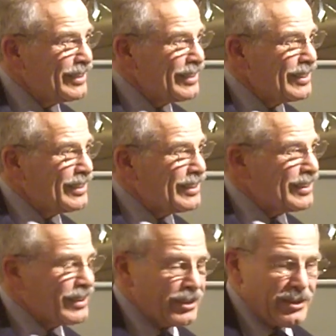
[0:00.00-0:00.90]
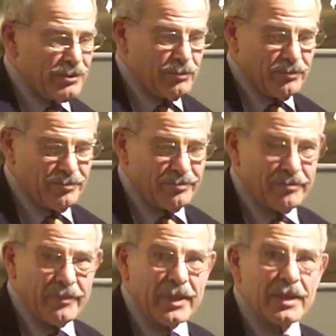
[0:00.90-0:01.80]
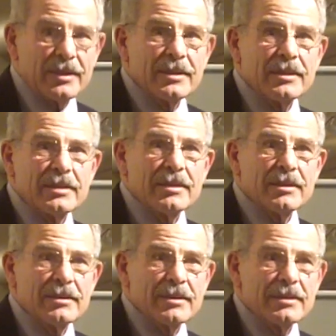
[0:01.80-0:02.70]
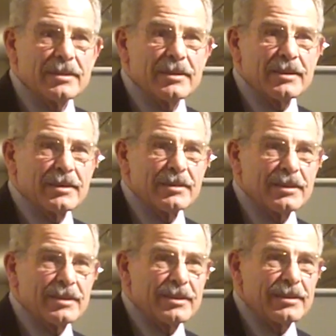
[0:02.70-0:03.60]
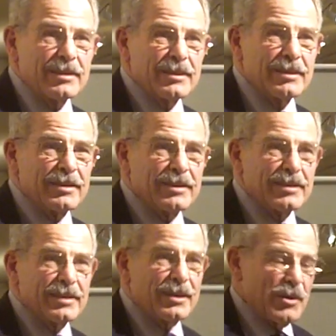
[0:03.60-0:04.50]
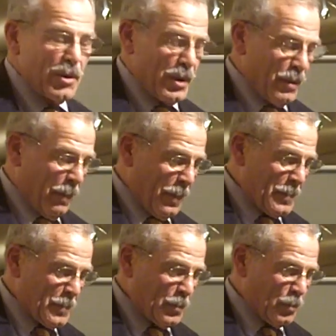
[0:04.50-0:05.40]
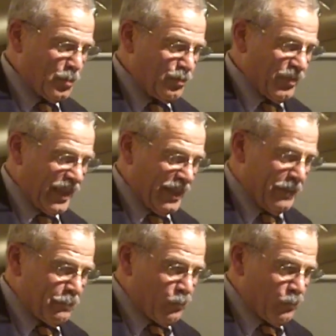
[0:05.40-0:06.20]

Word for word: Wow. Carter's always been on the wrong side of everything international.